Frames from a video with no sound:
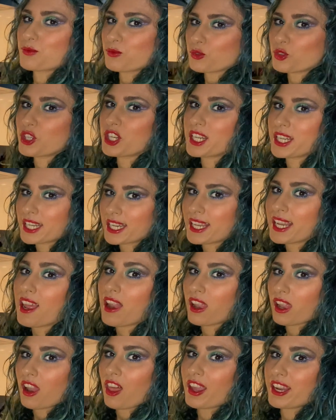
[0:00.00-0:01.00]
really
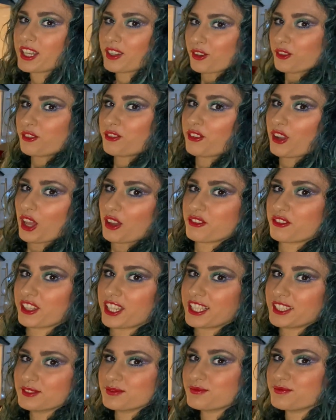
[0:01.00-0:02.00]
light and fluffy.